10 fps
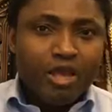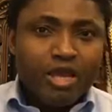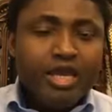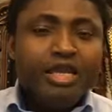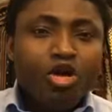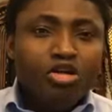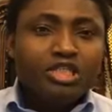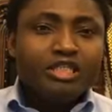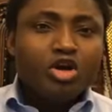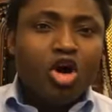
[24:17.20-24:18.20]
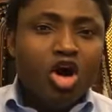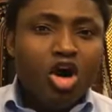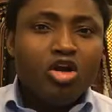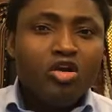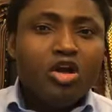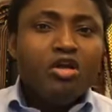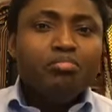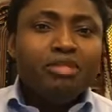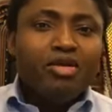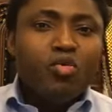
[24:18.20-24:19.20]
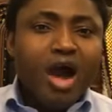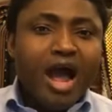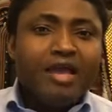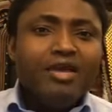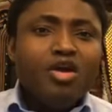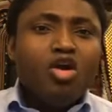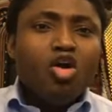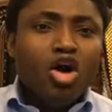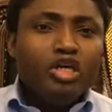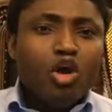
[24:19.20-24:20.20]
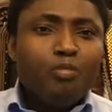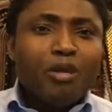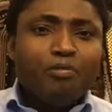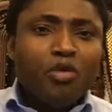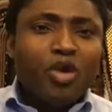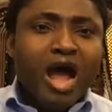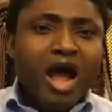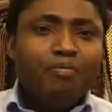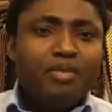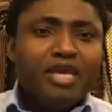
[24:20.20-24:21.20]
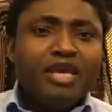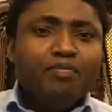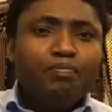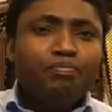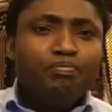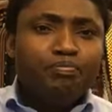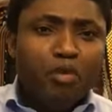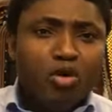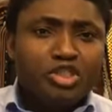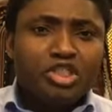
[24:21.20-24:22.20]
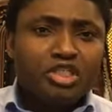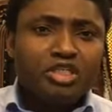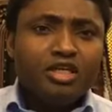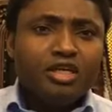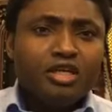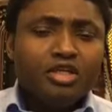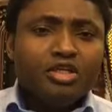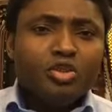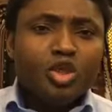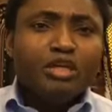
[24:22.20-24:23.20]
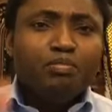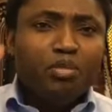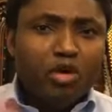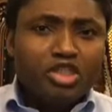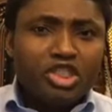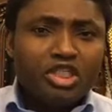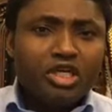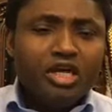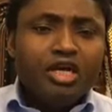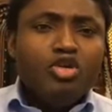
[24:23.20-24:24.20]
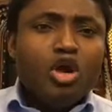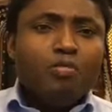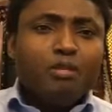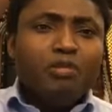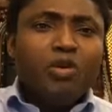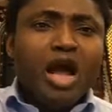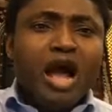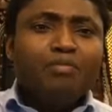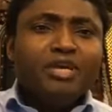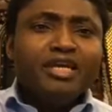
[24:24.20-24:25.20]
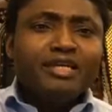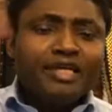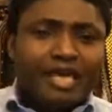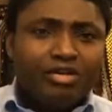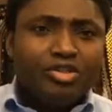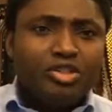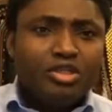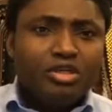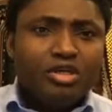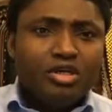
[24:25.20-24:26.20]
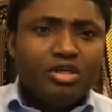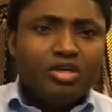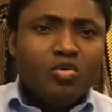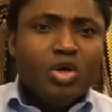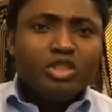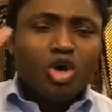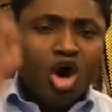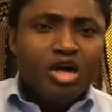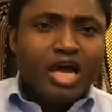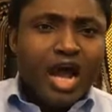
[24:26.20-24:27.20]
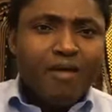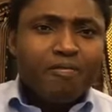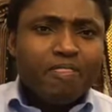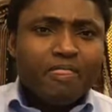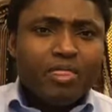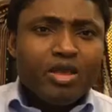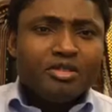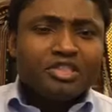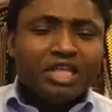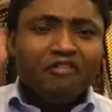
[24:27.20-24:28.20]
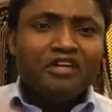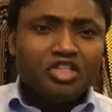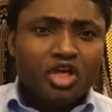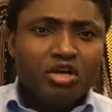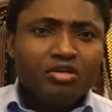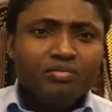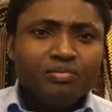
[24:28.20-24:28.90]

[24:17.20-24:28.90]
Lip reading: He knows it all. Meanwhile, all your people are being pushed to the bush. Your people are being killed with hunger, starvation,